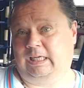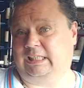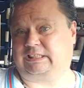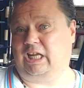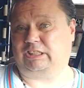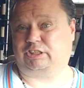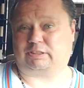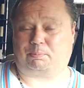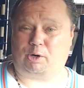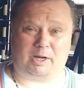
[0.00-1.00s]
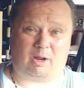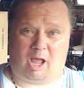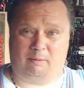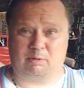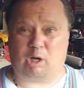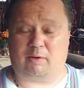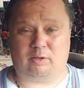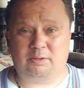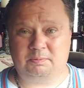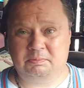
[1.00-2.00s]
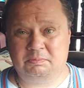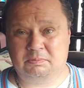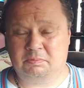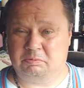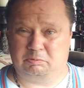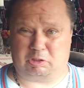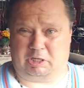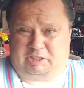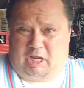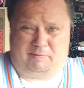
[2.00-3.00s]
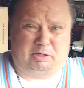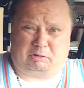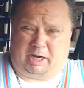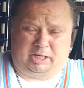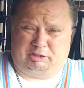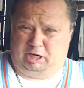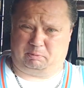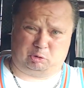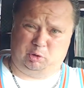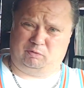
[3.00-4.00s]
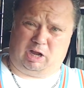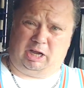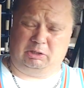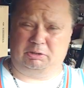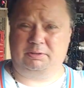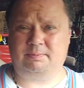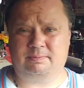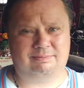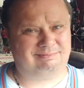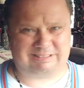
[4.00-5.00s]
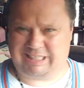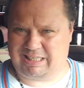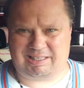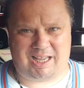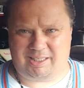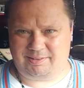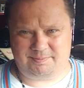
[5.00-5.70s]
It's not just a pretty album cover with a nice heavy grain, deep groove vinyl. It's not that.